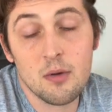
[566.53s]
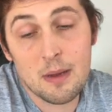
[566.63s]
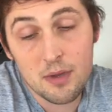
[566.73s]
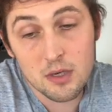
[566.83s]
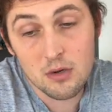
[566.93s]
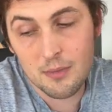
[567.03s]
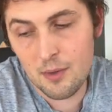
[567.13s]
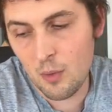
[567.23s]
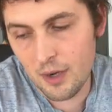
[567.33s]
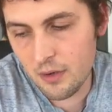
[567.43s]
Or maybe you do.
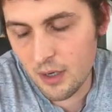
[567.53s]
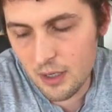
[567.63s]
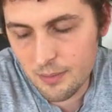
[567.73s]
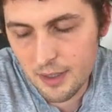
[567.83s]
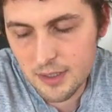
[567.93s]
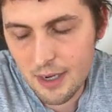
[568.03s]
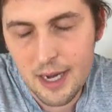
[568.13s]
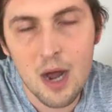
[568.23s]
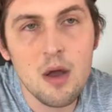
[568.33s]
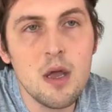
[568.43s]
Maybe you want to do an earning play. So
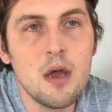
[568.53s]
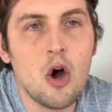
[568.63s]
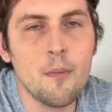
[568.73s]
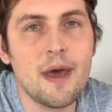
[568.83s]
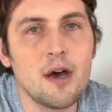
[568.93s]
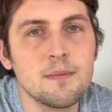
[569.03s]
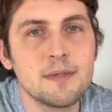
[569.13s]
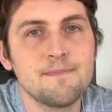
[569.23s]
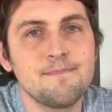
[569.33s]
anyhow, hope that helps.